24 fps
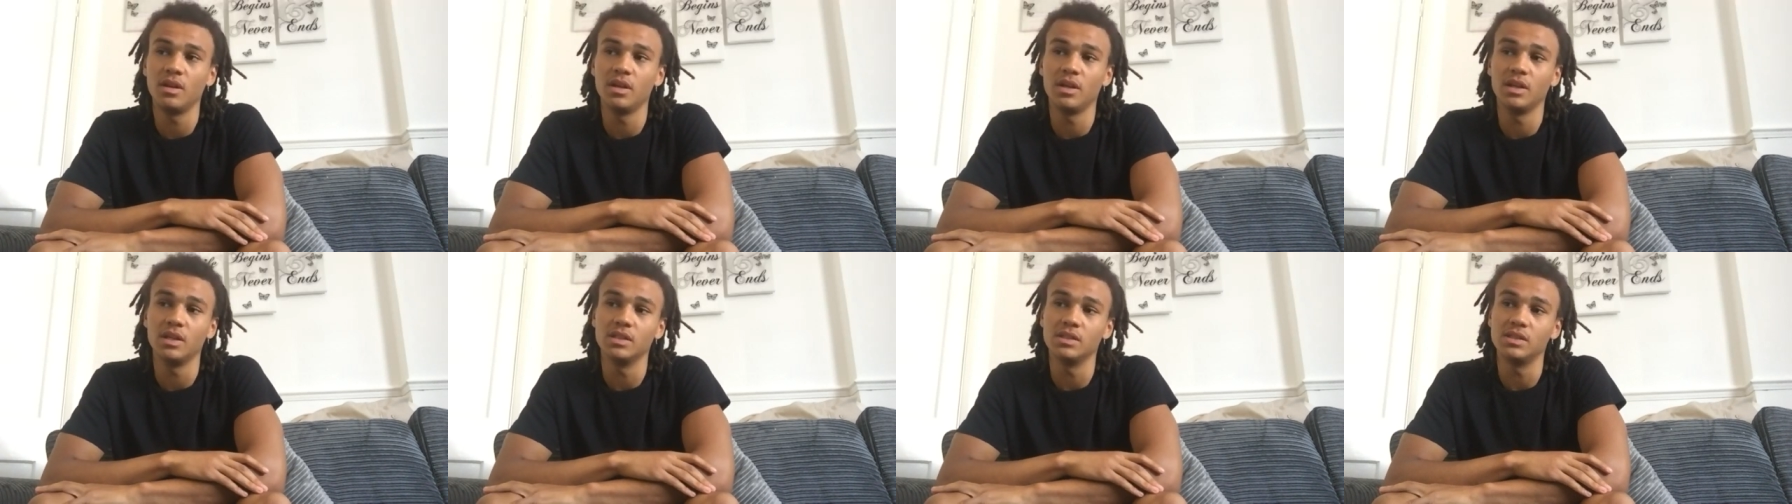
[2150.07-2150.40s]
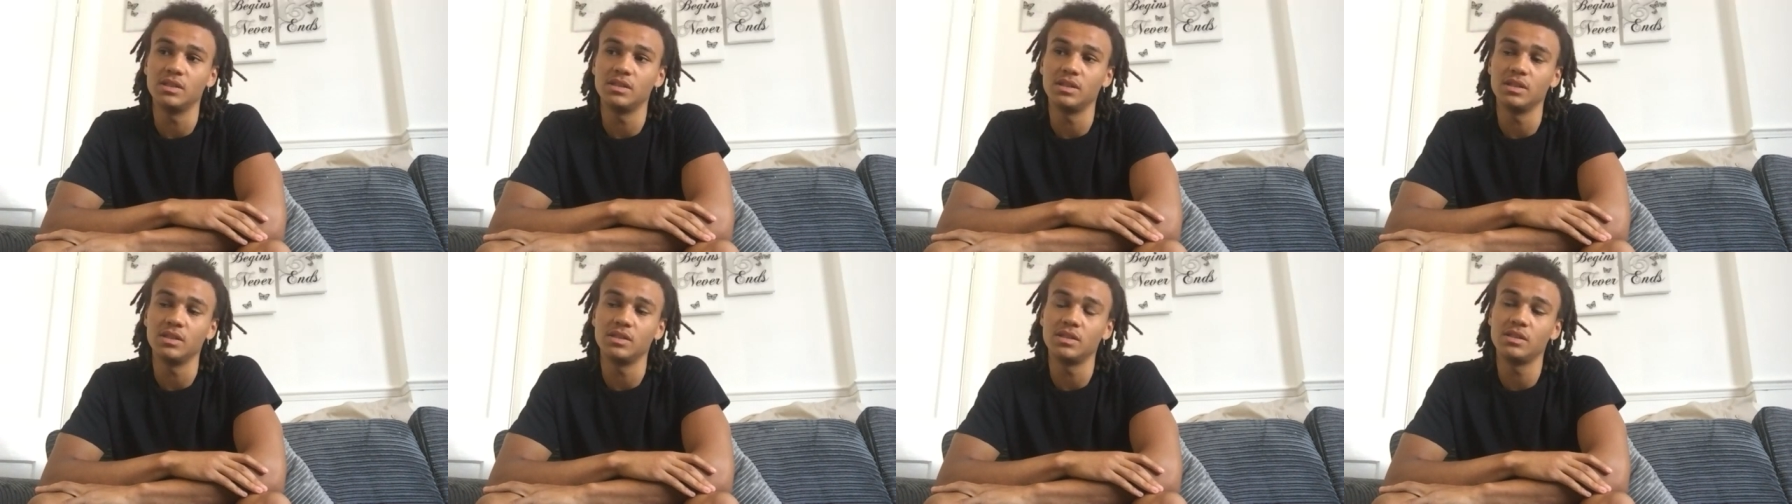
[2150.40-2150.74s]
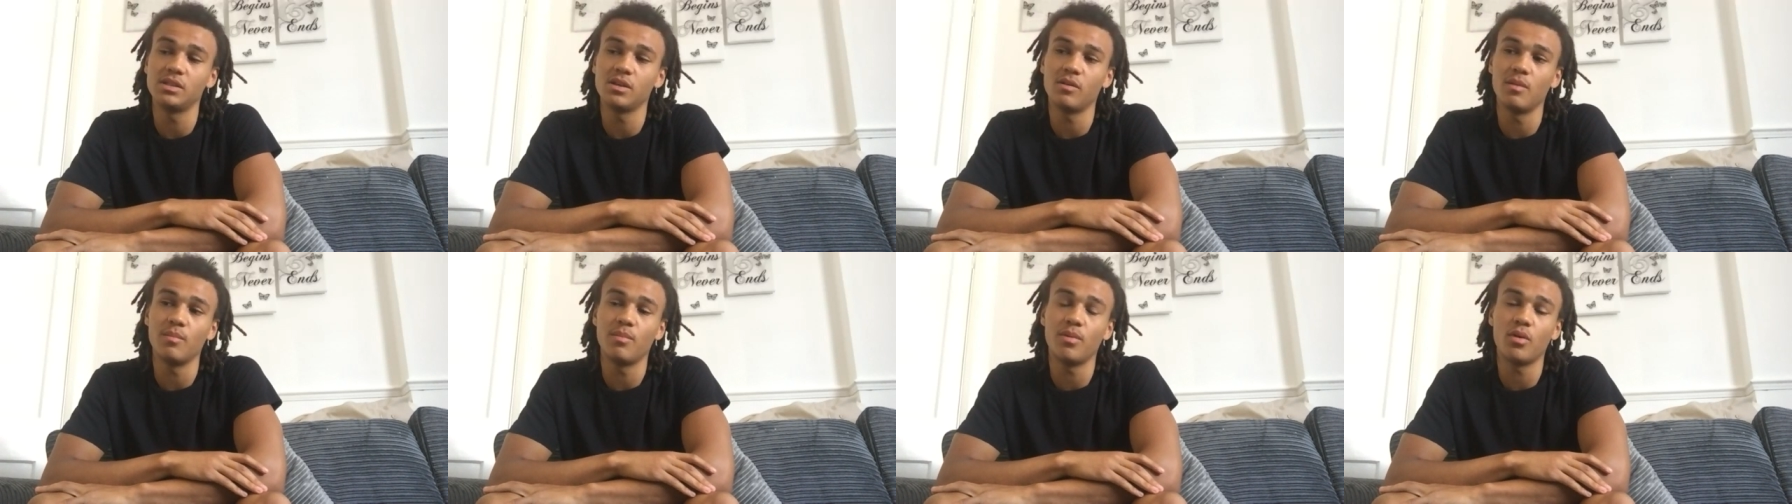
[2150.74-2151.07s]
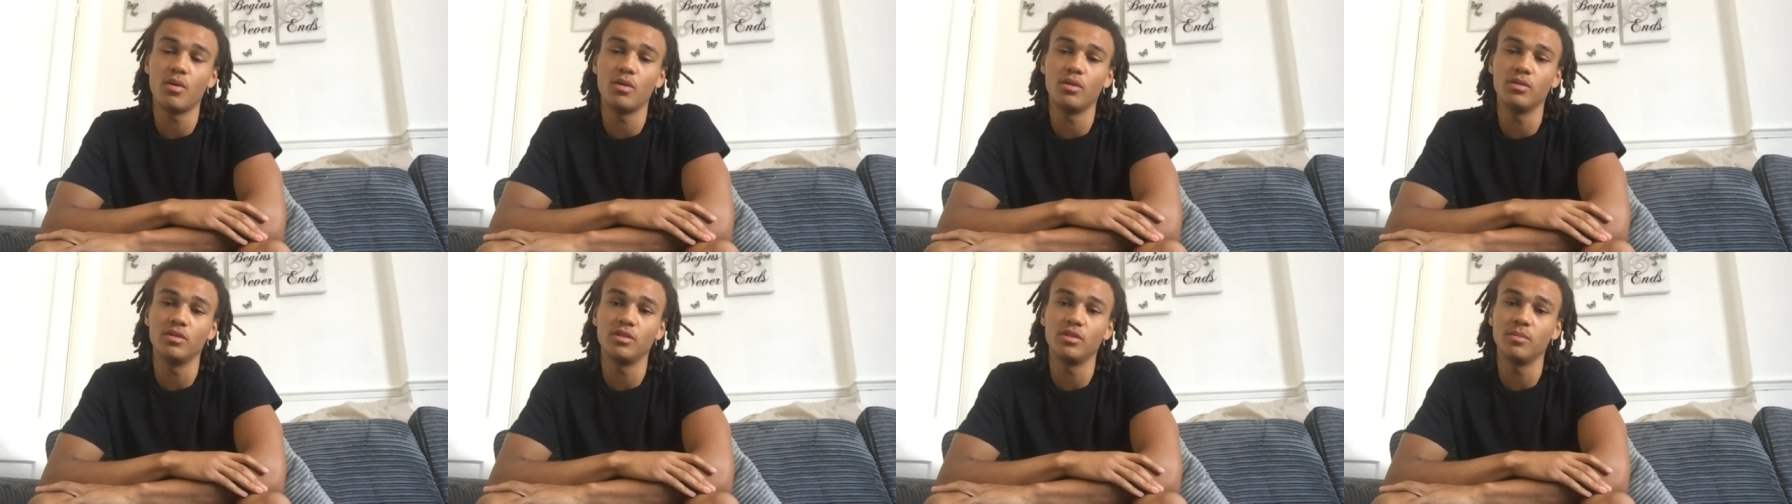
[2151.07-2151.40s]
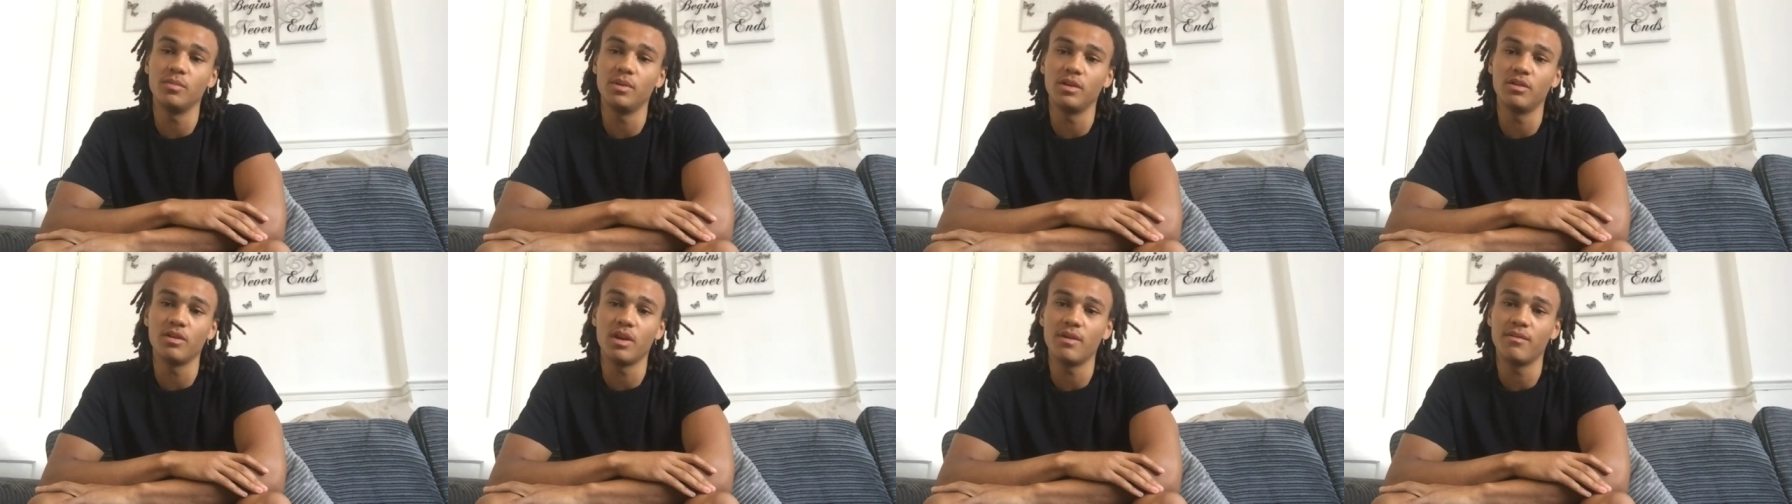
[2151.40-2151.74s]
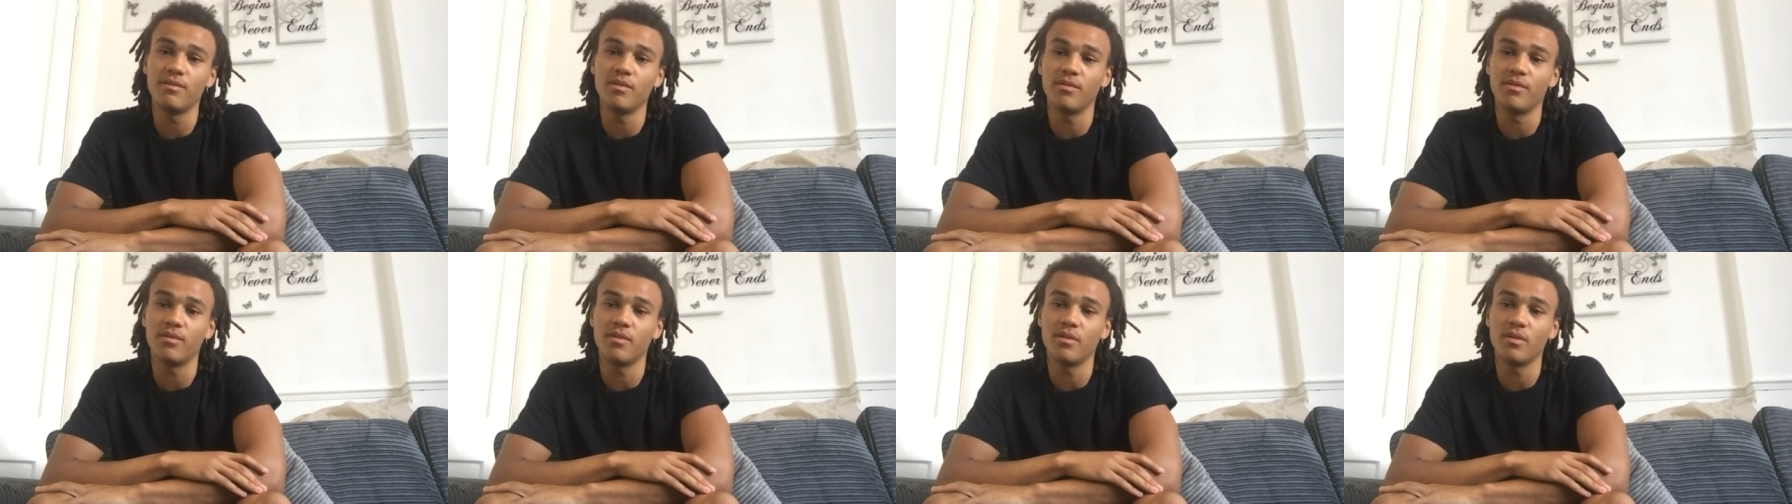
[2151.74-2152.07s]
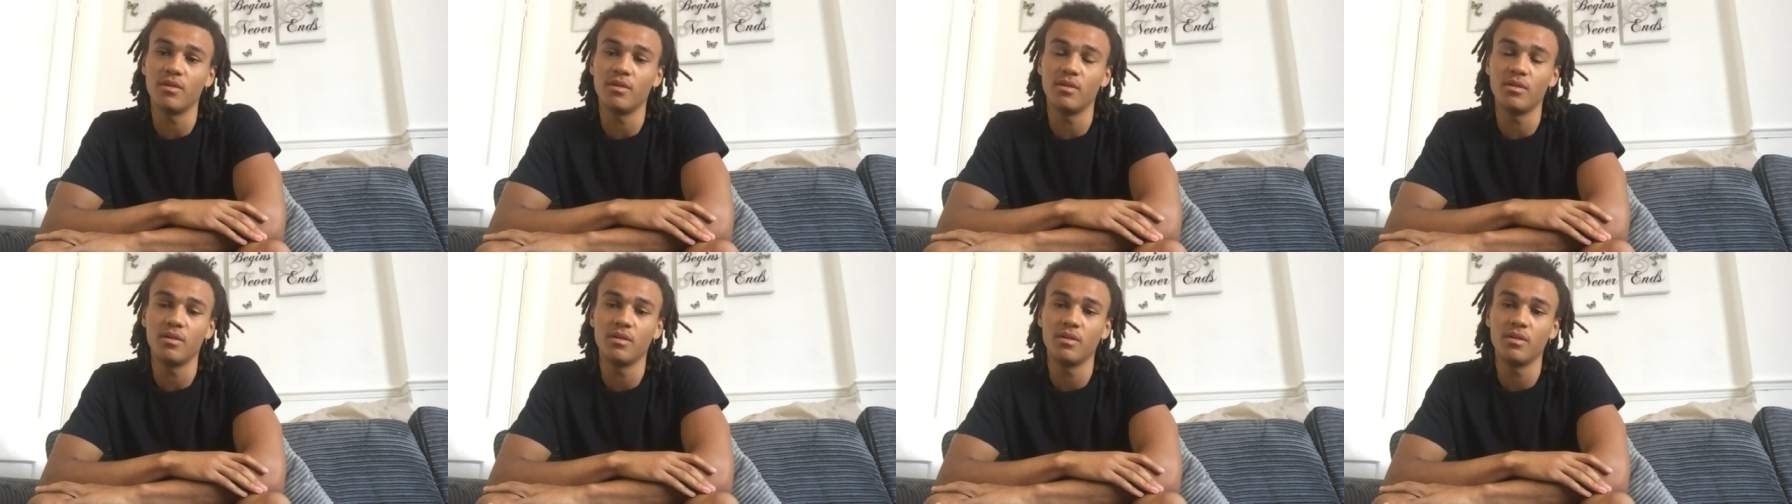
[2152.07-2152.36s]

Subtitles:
It's so important to be grateful for.